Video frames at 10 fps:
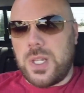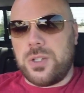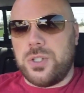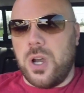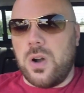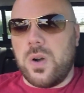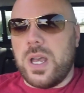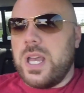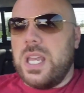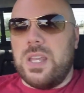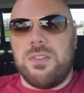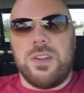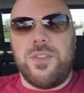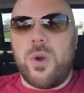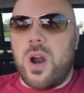So even
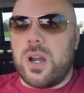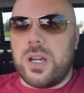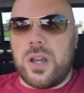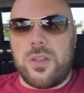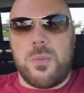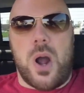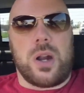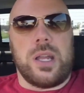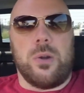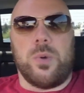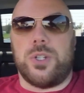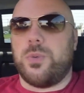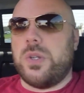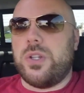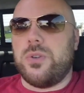if you are in another market, which
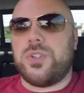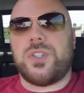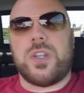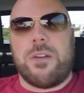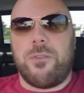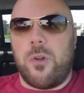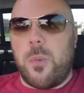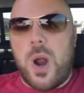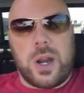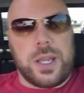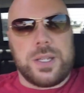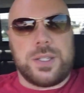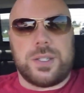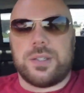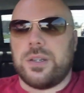we do several
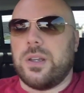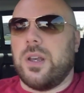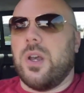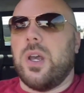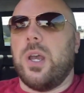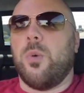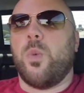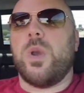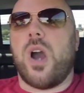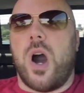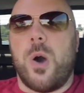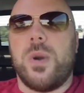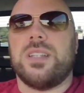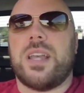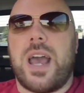markets, we
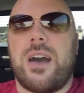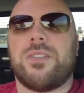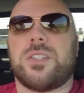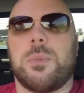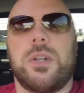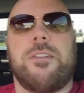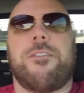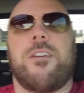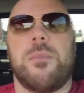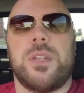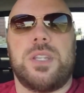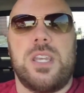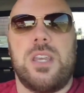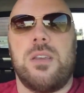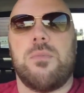always have somebody from the
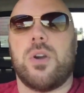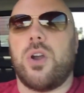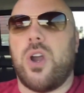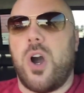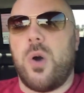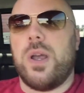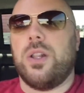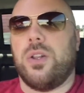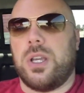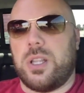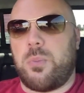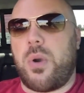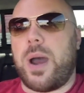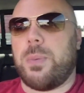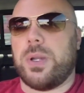team go and look at the
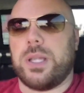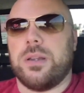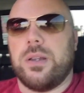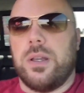property.